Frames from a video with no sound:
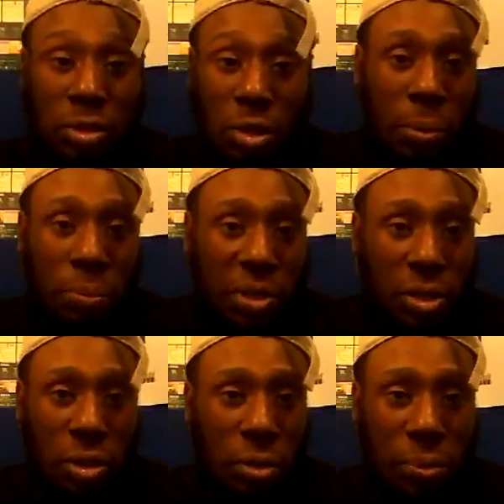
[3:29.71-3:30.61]
Not
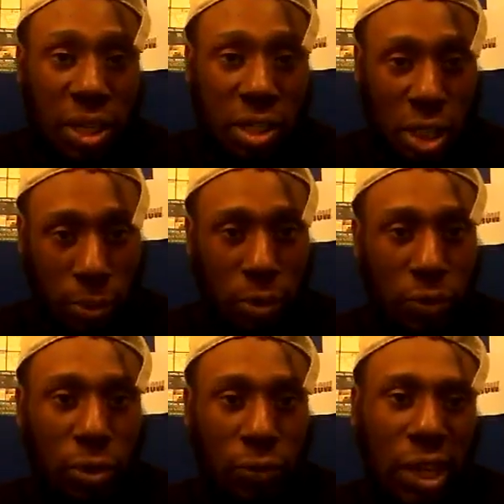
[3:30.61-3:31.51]
on major, but for
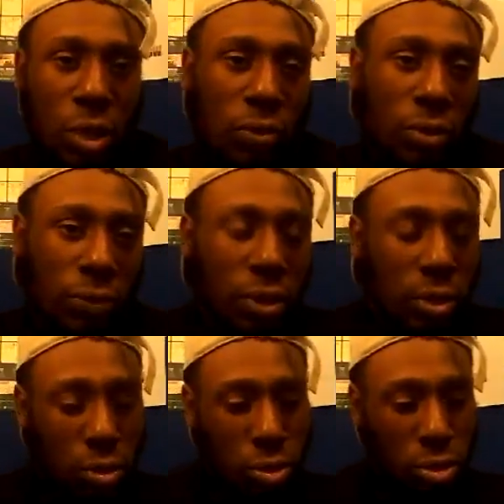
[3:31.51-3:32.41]
the value of the
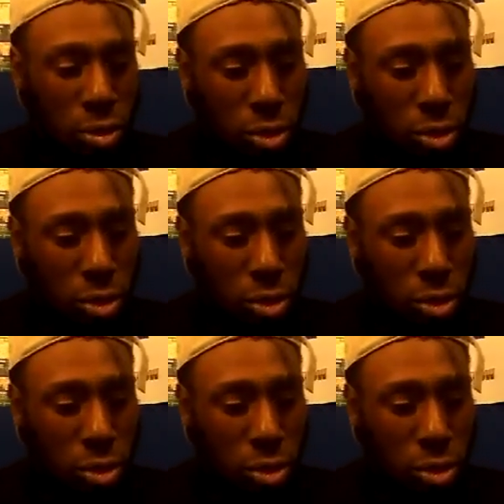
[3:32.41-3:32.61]
vehicles